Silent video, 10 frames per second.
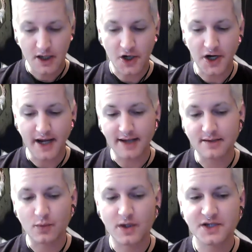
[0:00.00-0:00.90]
All
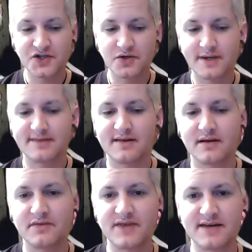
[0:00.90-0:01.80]
right, what did you guys
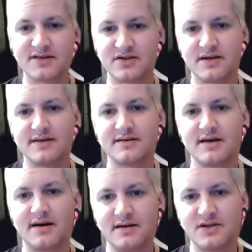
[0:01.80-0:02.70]
think of yesterday's
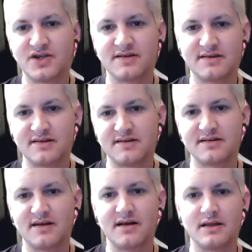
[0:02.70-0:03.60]
uh,
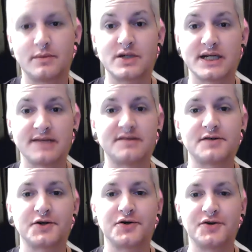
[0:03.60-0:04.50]
Jesus's uh, Libertine
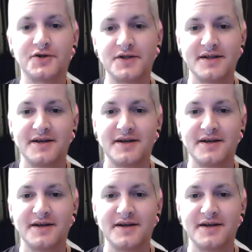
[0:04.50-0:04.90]
Circle?